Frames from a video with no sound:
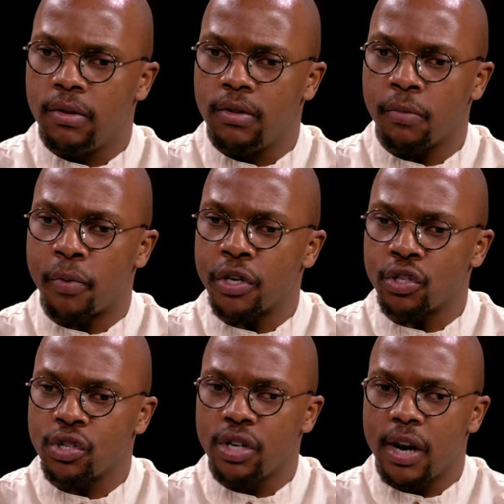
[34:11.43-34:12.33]
the
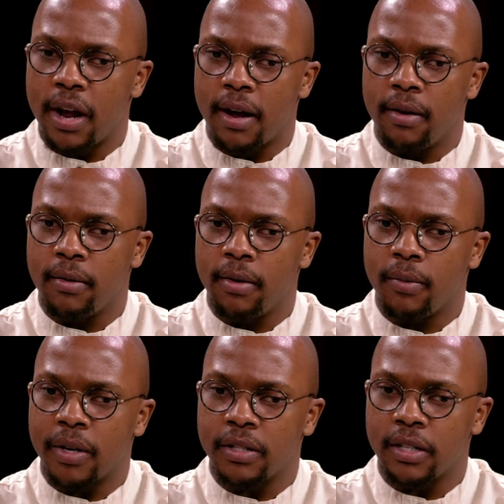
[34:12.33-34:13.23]
British, uh,
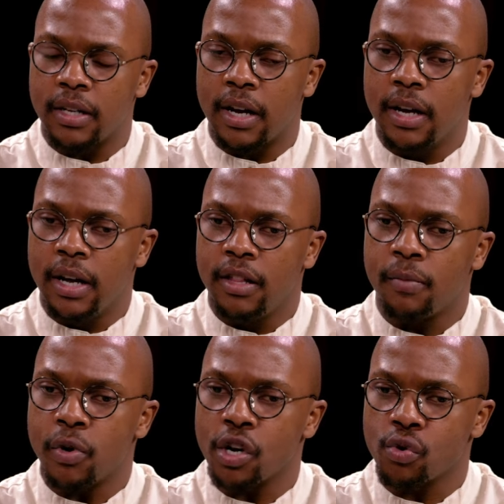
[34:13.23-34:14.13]
what is it, uh, the
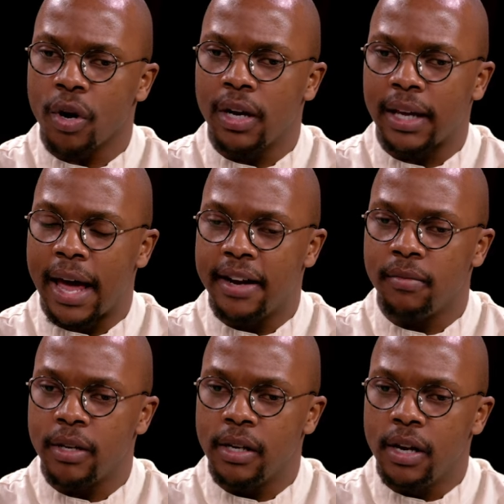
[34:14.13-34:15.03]
British Royal
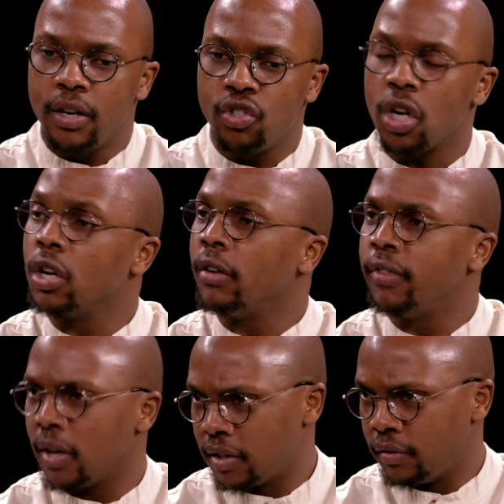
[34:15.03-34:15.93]
Academy Journal of
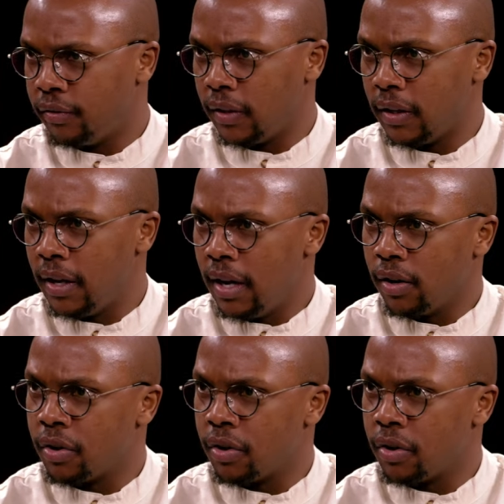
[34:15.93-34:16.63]
Philosophy, mm-hmm.